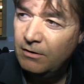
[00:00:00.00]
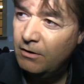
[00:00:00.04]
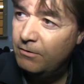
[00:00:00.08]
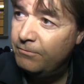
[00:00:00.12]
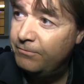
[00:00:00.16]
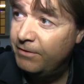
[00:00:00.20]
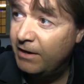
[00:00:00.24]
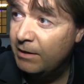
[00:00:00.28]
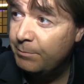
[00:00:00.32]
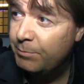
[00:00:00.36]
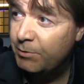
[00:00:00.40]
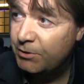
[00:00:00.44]
a
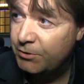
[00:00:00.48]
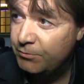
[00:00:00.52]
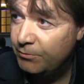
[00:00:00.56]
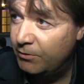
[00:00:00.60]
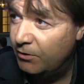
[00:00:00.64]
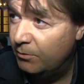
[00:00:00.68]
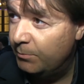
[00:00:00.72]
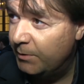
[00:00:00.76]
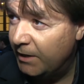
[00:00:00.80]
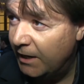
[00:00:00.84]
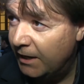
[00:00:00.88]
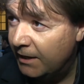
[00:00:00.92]
vapor
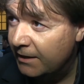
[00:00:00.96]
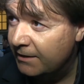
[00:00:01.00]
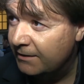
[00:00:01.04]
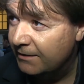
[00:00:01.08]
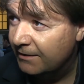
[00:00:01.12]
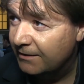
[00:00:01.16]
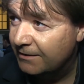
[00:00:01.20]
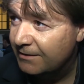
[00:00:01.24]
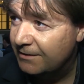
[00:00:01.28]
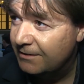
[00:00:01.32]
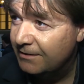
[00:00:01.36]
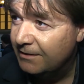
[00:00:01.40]
trail behind
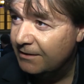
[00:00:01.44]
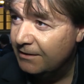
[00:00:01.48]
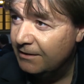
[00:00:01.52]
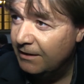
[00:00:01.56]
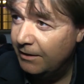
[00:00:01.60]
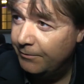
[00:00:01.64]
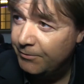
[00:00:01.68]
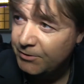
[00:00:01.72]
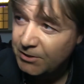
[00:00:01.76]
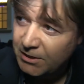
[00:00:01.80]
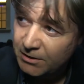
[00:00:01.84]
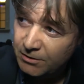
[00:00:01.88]
it
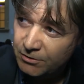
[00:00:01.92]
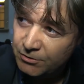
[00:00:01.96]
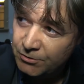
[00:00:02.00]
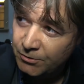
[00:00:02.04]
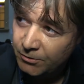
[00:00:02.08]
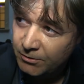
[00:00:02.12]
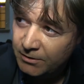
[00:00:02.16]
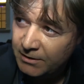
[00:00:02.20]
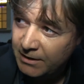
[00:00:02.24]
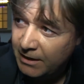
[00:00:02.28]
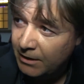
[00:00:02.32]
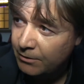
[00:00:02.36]
if it had a
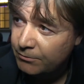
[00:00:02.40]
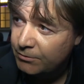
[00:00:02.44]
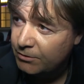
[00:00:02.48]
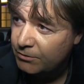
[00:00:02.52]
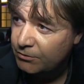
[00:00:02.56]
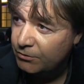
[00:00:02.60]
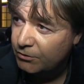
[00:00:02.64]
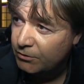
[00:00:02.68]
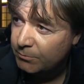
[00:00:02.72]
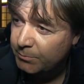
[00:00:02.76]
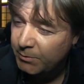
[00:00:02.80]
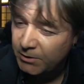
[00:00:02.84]
certain
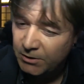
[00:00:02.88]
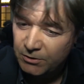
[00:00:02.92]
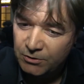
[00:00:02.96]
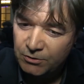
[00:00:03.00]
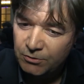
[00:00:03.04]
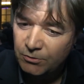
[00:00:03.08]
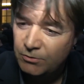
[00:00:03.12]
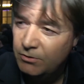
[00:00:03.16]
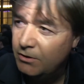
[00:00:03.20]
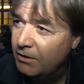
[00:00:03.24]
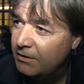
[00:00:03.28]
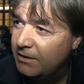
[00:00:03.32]
altitude, but it
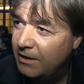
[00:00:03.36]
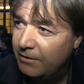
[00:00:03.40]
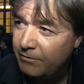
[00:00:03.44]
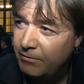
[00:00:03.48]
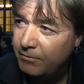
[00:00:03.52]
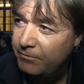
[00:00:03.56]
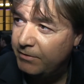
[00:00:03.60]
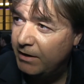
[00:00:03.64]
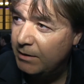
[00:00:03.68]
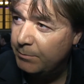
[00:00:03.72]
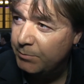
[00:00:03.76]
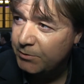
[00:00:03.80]
should not have
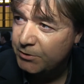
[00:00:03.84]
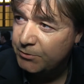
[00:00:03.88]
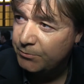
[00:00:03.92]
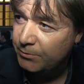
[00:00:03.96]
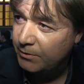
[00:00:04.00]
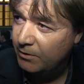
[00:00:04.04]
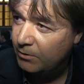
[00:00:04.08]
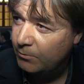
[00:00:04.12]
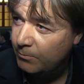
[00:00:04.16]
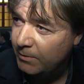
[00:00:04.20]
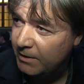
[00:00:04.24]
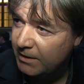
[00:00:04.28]
a vapor
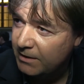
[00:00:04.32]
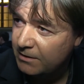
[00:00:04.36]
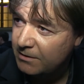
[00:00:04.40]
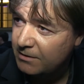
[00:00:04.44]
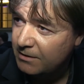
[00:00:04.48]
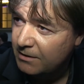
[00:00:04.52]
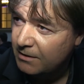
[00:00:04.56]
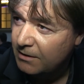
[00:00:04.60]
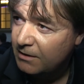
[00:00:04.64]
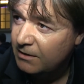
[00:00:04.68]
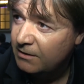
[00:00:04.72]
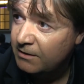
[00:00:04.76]
trail when
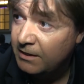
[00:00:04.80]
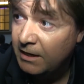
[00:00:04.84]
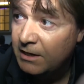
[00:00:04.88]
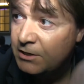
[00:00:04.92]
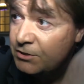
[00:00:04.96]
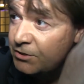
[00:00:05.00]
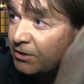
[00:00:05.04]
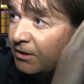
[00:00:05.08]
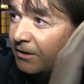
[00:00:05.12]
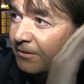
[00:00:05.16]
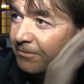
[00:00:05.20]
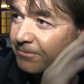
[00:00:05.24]
it
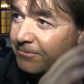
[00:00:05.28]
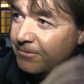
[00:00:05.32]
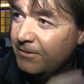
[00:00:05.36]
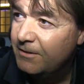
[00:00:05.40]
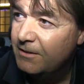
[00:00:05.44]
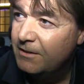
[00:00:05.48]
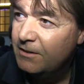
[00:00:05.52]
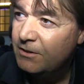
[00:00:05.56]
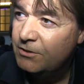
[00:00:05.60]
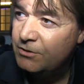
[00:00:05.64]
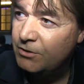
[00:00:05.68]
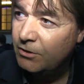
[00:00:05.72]
takes off.
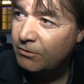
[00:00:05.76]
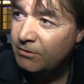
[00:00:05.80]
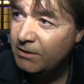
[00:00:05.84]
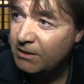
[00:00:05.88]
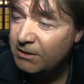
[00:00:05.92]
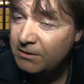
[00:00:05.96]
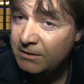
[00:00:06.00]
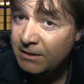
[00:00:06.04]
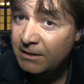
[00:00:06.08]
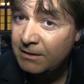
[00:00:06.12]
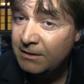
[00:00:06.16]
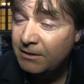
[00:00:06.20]
So
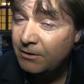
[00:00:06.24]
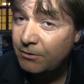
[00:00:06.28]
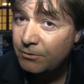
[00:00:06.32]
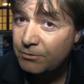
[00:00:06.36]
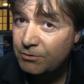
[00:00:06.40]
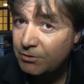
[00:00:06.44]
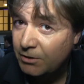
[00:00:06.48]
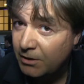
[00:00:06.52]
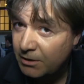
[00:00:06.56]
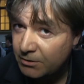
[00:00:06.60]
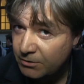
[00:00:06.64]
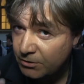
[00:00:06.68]
these
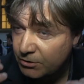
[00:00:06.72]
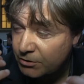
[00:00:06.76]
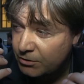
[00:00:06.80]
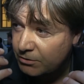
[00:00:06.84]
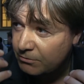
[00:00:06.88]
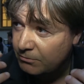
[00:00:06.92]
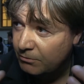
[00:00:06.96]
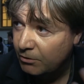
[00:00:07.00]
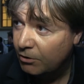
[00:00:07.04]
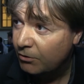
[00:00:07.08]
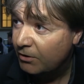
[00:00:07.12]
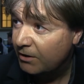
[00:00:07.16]
details, you can
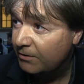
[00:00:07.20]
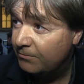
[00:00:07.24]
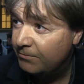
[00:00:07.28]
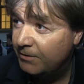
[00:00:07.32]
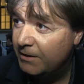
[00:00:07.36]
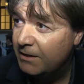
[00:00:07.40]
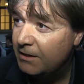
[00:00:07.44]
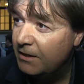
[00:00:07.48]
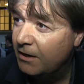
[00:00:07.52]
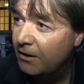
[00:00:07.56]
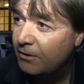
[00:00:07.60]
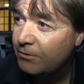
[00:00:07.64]
just look at
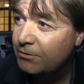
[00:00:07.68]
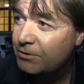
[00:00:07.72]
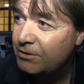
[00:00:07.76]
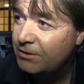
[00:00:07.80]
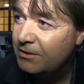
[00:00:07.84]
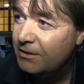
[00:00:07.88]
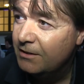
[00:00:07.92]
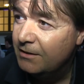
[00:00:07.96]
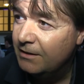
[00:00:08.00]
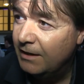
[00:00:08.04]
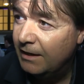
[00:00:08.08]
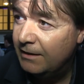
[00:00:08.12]

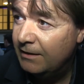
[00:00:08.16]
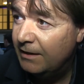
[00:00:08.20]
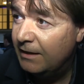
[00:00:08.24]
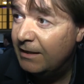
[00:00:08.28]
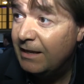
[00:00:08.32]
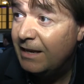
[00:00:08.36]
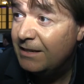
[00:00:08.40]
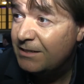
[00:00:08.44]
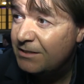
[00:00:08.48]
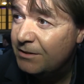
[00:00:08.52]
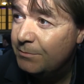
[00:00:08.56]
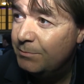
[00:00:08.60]
videos, and that
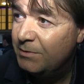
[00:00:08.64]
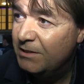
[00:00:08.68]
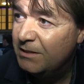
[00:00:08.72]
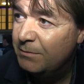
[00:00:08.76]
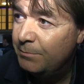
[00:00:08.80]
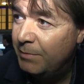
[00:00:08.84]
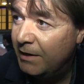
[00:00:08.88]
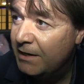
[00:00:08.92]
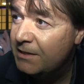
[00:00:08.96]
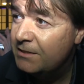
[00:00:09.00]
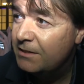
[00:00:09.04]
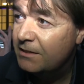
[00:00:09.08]
has to be,
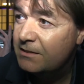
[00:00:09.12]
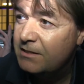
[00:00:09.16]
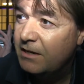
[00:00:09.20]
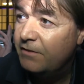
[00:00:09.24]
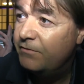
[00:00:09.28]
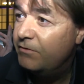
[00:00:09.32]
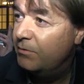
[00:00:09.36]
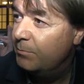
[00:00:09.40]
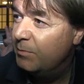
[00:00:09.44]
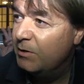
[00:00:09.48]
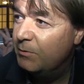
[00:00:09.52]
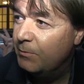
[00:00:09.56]
the basics
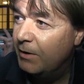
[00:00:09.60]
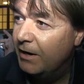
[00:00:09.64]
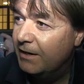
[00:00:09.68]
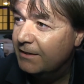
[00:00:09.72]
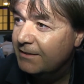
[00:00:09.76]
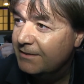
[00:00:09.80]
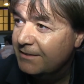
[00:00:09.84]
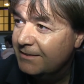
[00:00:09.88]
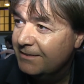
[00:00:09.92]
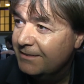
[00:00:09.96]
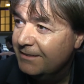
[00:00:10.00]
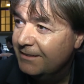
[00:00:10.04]
have to be
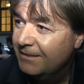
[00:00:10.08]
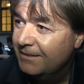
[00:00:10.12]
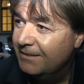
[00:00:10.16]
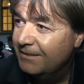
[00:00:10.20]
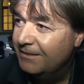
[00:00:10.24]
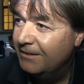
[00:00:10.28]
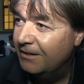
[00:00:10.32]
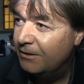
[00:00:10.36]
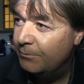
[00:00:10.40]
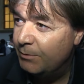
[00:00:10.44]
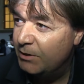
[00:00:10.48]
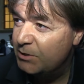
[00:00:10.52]
right.
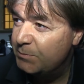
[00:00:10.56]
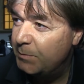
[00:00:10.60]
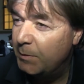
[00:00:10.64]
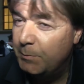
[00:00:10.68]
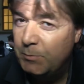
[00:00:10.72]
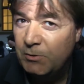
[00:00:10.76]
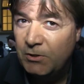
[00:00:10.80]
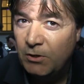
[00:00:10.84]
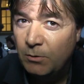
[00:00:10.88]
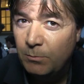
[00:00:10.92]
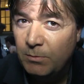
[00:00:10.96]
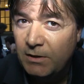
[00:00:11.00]
Otherwise
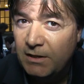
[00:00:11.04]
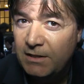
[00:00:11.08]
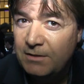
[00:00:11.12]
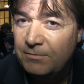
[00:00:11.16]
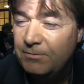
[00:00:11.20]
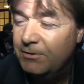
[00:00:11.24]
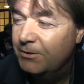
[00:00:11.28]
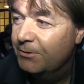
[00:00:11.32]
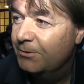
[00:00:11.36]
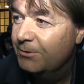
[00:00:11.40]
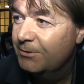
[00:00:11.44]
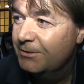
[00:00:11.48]
people don't
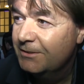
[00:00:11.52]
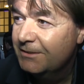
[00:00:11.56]
believe you.